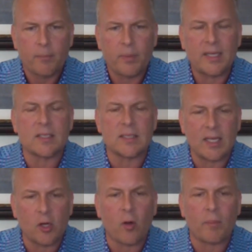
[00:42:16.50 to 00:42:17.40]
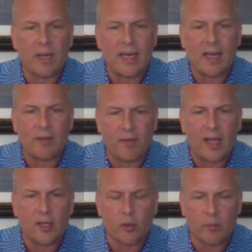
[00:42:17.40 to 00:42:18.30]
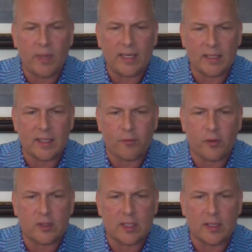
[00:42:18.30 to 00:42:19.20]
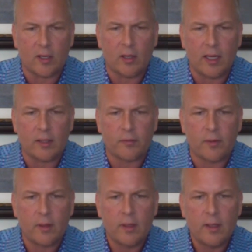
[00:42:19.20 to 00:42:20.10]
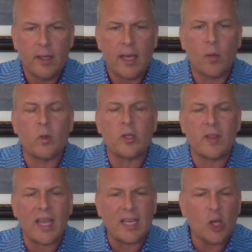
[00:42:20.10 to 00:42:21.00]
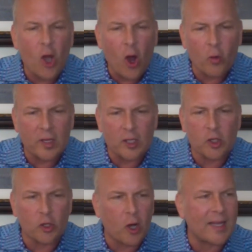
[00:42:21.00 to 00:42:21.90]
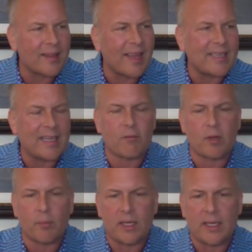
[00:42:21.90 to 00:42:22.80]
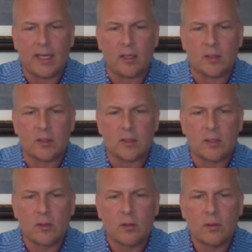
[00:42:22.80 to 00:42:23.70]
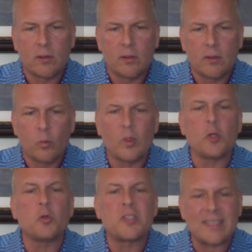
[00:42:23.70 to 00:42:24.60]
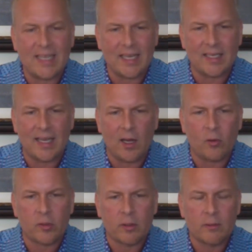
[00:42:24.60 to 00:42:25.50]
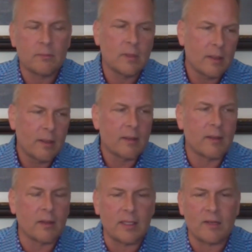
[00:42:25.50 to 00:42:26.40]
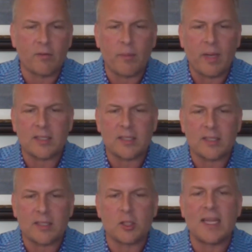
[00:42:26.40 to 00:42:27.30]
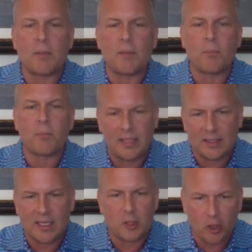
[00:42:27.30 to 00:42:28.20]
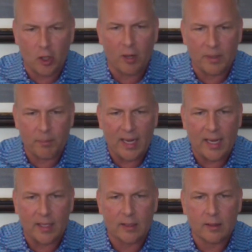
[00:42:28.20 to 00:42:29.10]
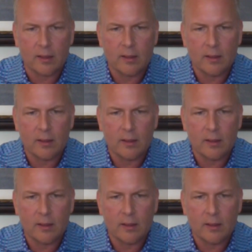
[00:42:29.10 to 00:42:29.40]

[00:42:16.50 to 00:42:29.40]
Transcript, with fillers: because they know I'm going to add value and make a difference in their life. And when they know that you're not like everybody else, when you stand out, they'll leave a message and say, please, can you call me back?